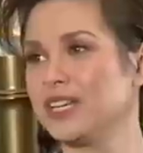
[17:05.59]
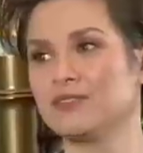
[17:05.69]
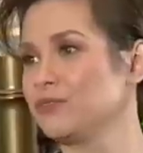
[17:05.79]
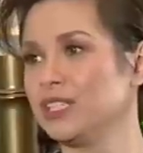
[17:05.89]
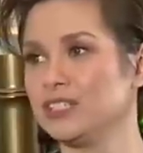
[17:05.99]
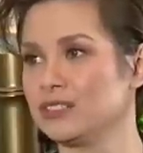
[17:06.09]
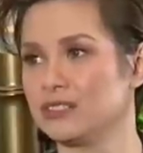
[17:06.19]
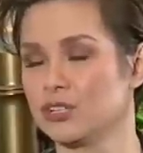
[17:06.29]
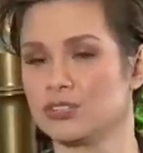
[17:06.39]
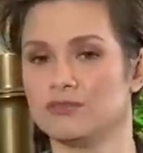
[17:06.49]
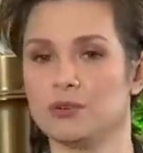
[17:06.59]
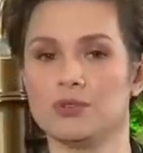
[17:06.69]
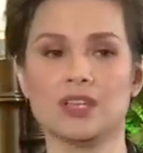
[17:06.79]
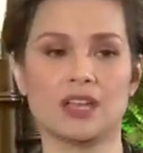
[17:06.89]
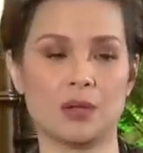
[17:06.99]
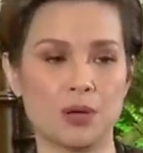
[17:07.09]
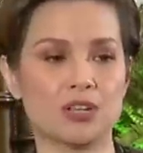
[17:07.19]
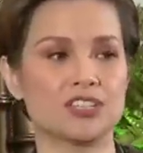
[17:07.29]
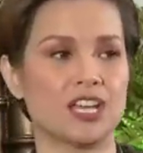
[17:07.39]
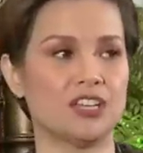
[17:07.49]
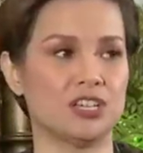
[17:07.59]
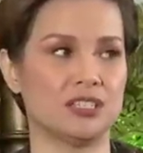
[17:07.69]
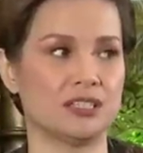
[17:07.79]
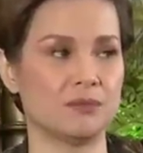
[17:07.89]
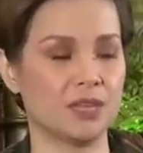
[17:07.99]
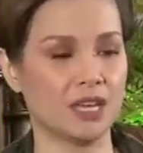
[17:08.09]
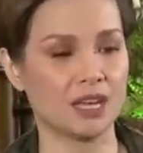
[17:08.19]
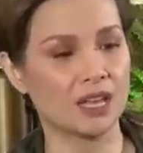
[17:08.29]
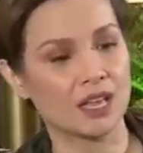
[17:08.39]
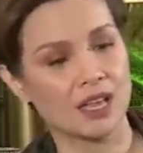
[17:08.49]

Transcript: ever really touched the phone. I went on stage, I did something,